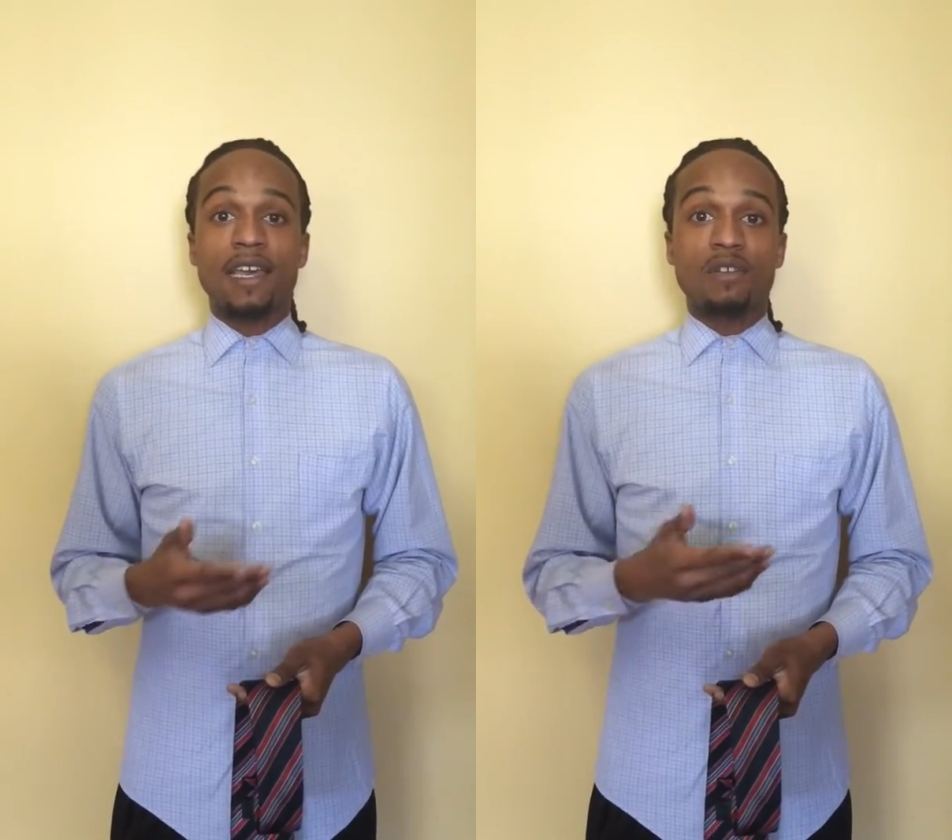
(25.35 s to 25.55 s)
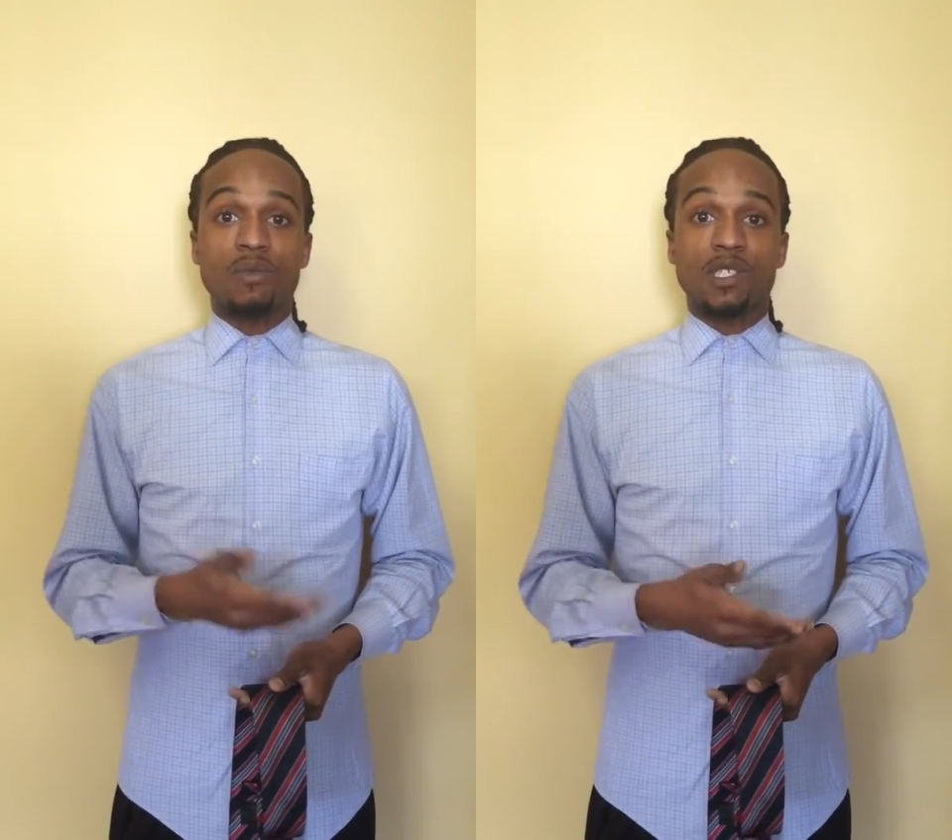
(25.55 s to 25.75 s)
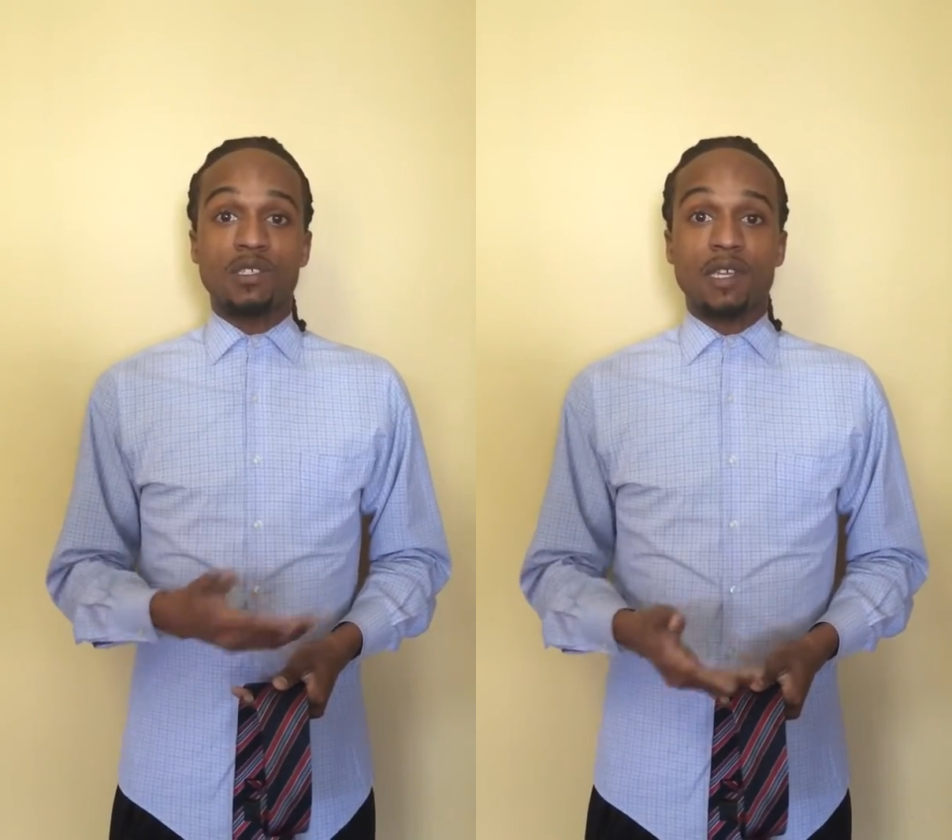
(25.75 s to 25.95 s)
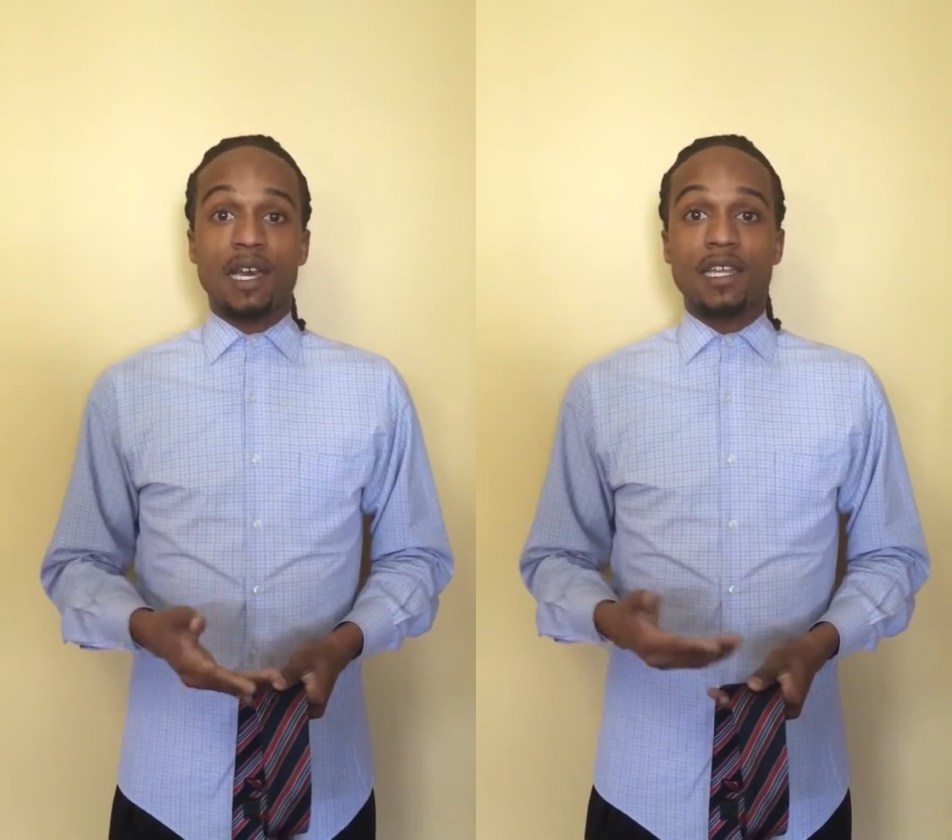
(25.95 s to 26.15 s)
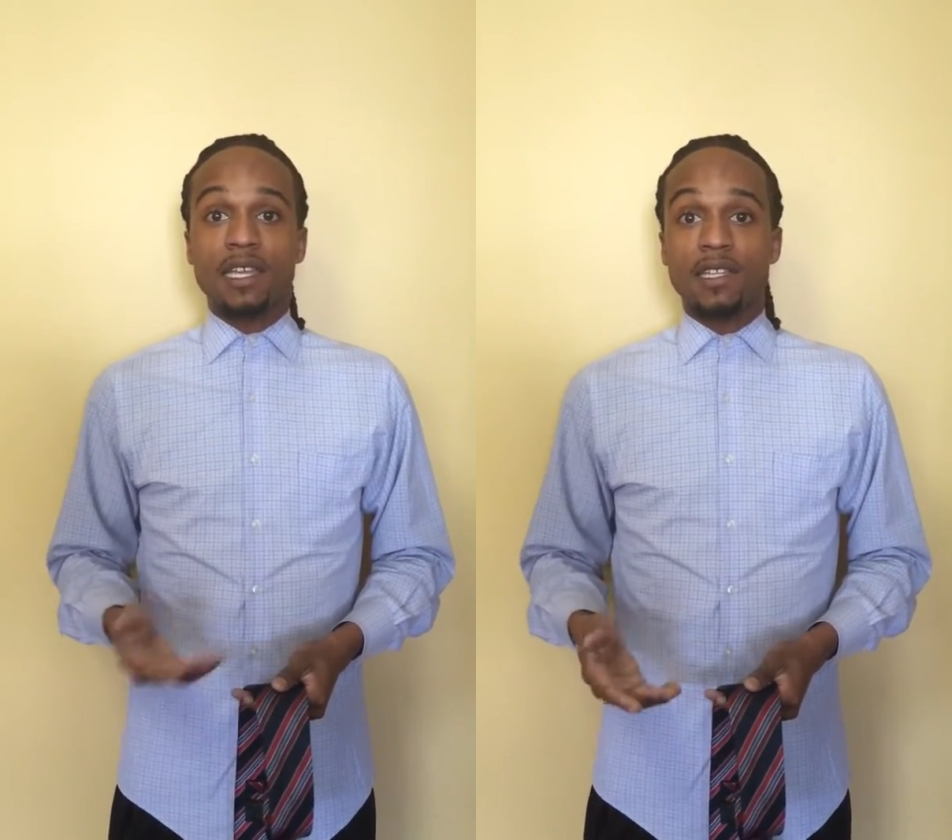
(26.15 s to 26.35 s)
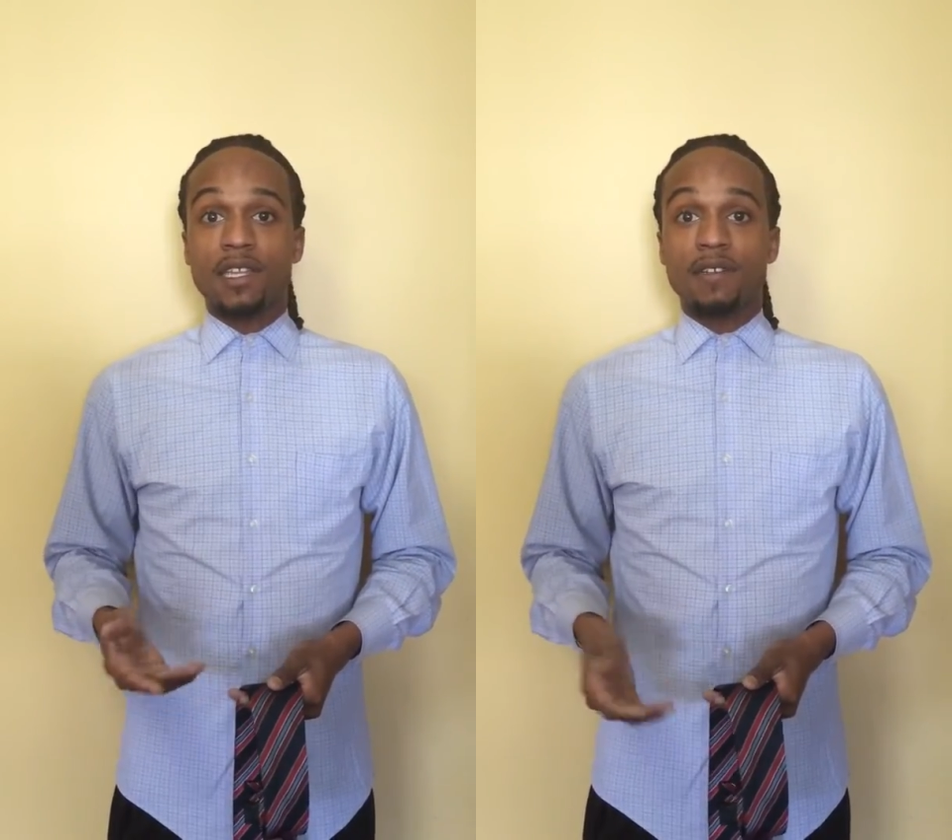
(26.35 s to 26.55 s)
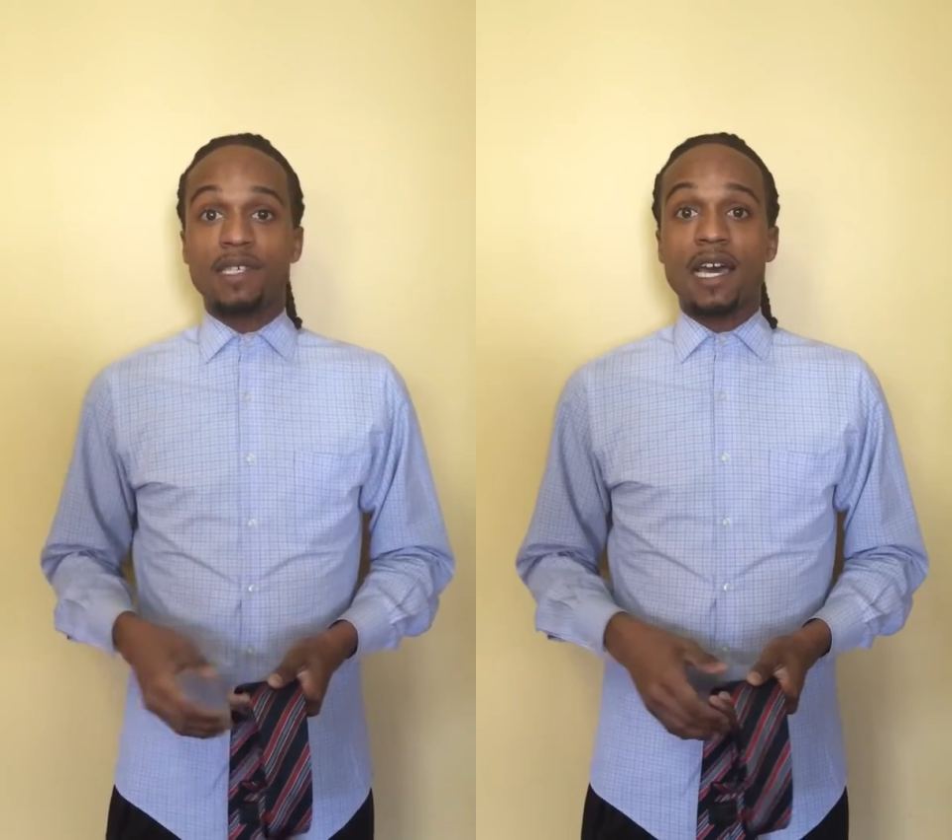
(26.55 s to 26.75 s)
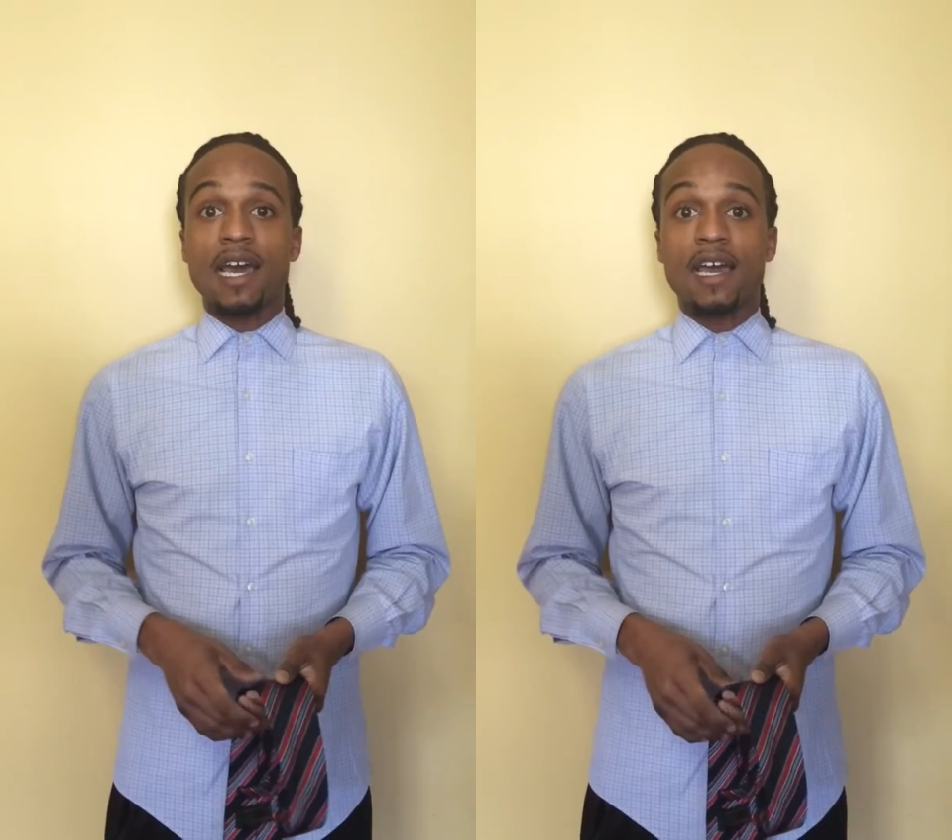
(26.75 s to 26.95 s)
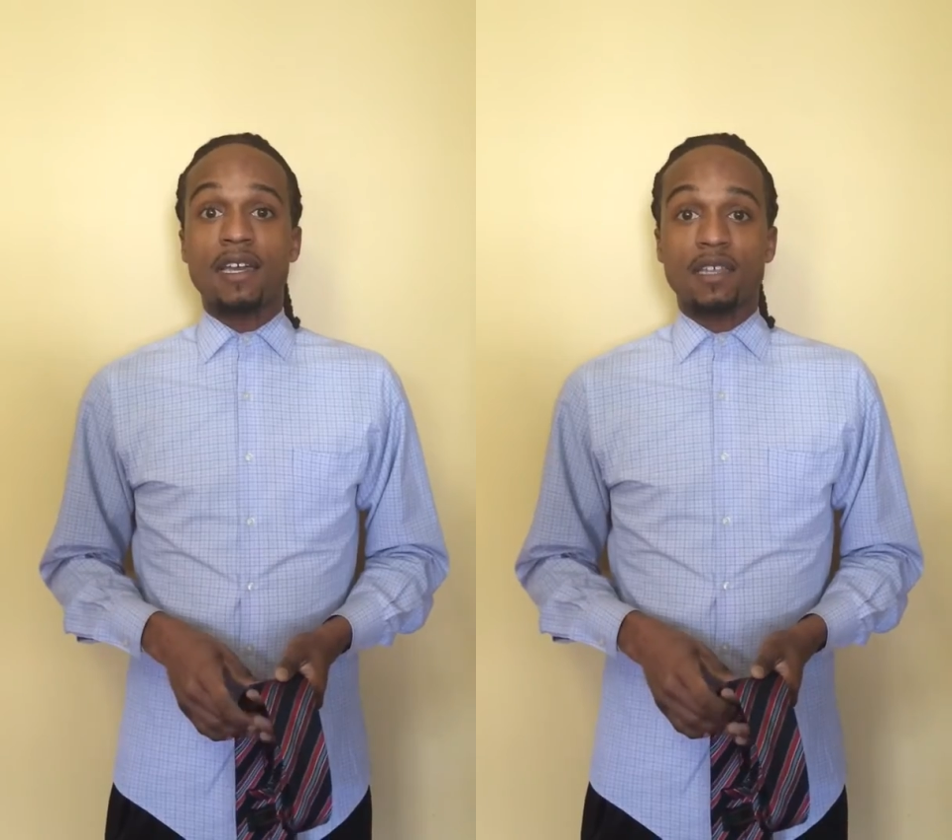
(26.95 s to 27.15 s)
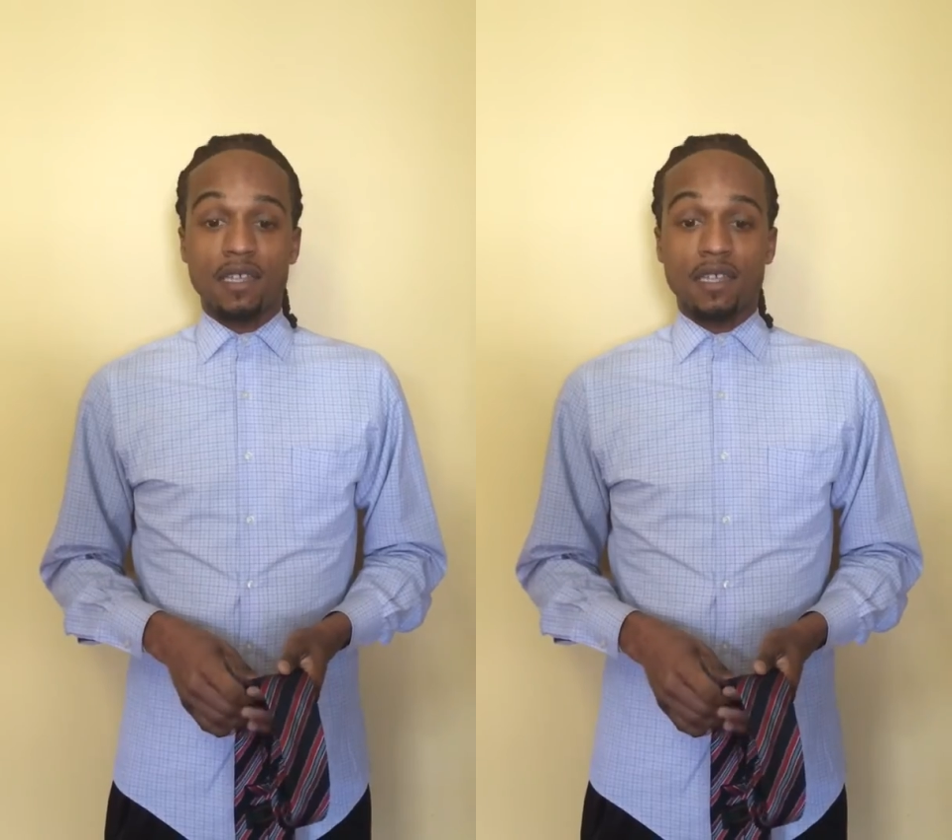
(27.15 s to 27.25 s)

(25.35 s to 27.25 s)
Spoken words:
a Windsor knot in their tie,